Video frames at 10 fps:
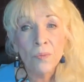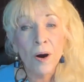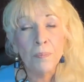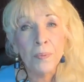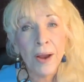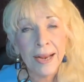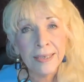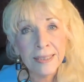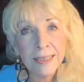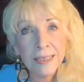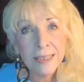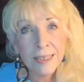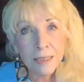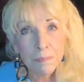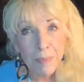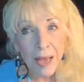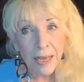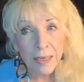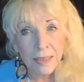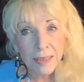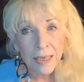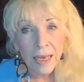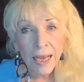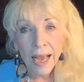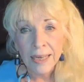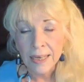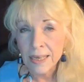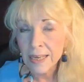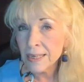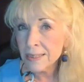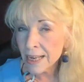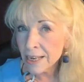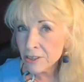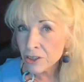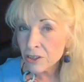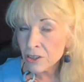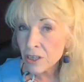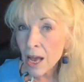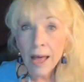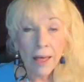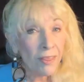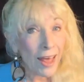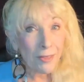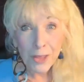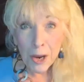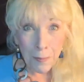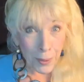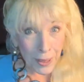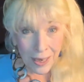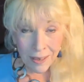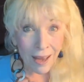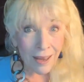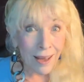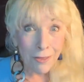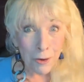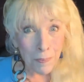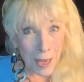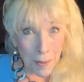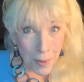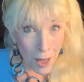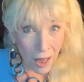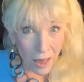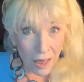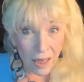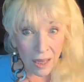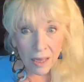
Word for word: while practicing spells and incantations that they're putting on other people